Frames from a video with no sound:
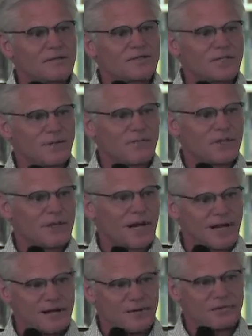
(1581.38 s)
something
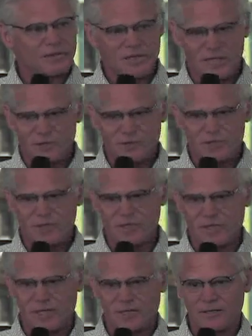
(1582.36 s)
I was
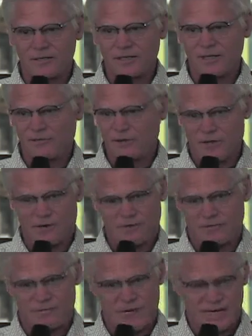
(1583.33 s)
interested in, even
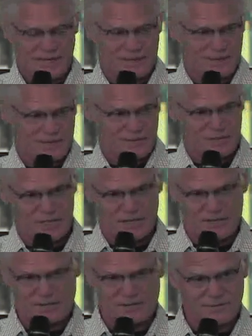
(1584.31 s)
though I didn't
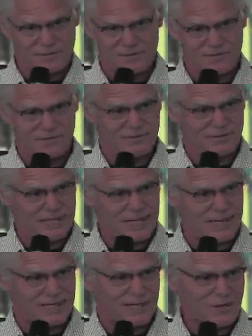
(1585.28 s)
sell.
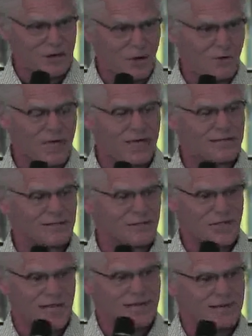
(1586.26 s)
I didn't know that to
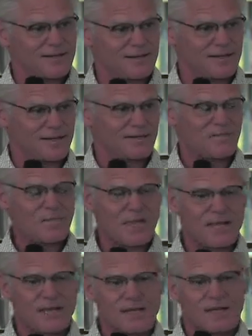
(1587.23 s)
say it then.
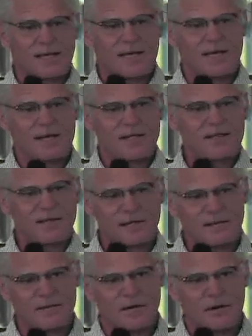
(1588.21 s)
And I
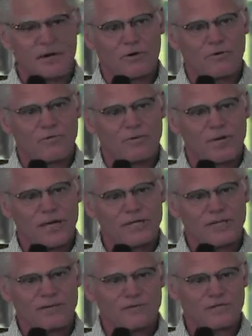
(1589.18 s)
think though,
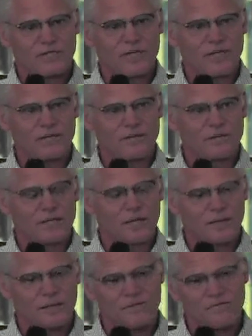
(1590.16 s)
as I've seen
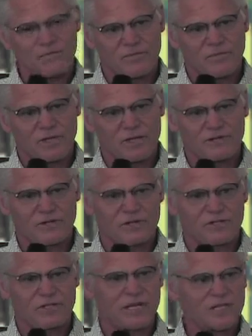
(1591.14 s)
uh, the
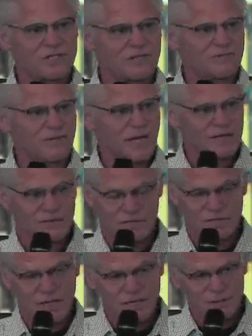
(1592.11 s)
success of not
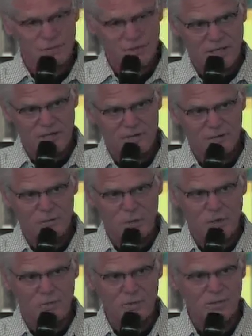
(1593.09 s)
just us but other
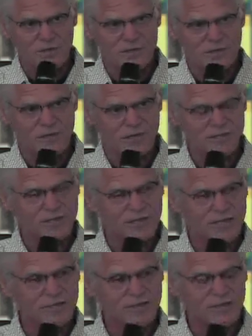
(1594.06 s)
small breweries across the
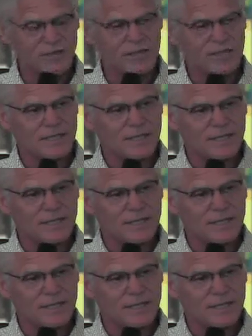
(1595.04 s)
country.